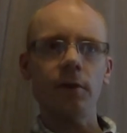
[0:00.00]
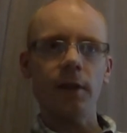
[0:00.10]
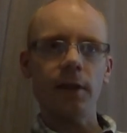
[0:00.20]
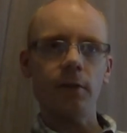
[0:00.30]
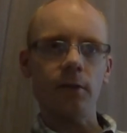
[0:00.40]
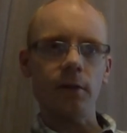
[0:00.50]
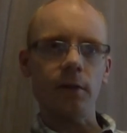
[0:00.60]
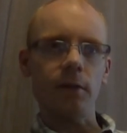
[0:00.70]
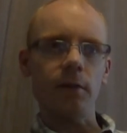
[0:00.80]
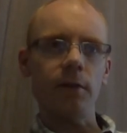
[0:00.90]
click
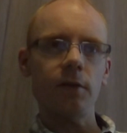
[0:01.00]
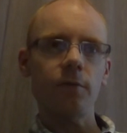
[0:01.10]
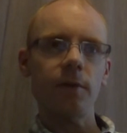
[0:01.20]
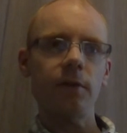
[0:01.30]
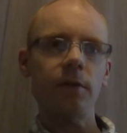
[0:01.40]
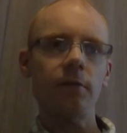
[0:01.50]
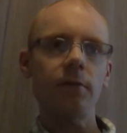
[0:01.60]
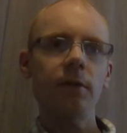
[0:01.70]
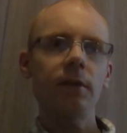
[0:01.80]
on this window